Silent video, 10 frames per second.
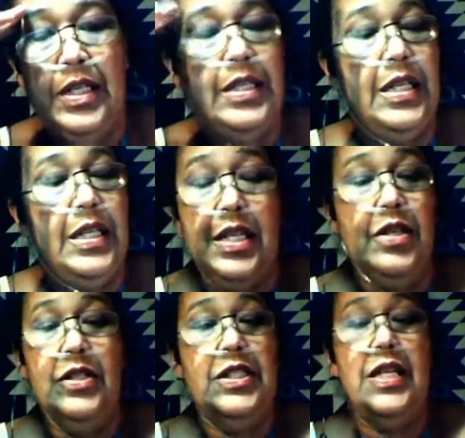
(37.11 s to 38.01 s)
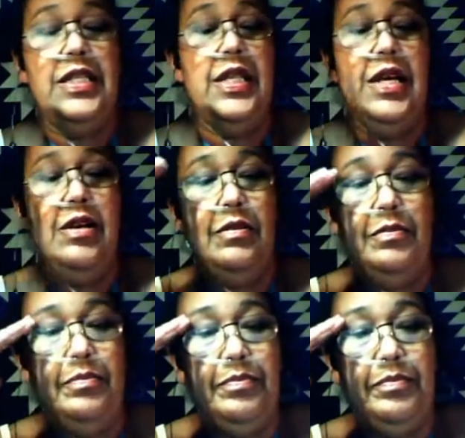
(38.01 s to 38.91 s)
Uh, they're just
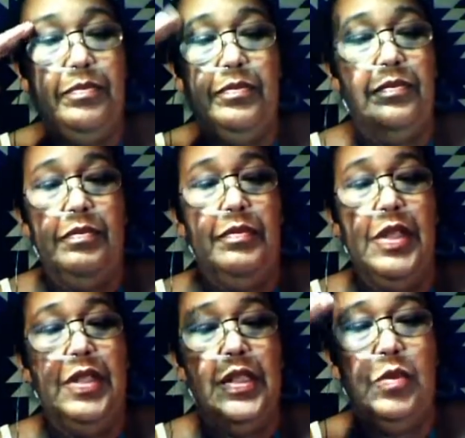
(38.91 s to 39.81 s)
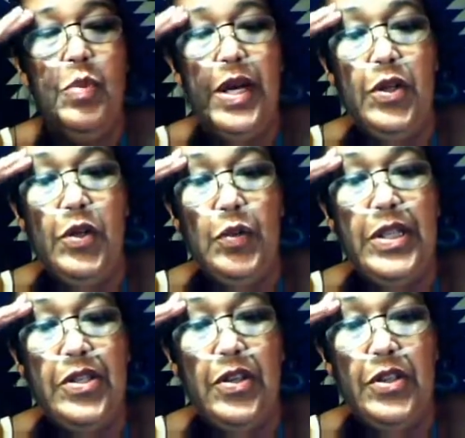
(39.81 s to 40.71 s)
now, there's just brand
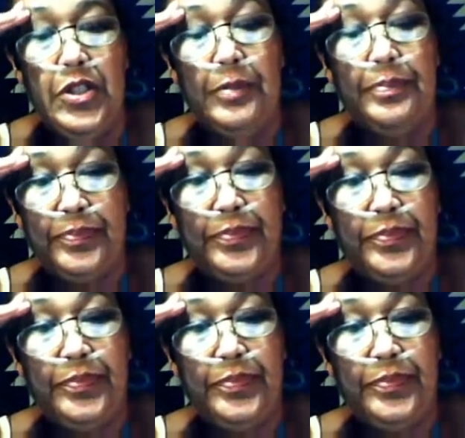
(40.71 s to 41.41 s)
new research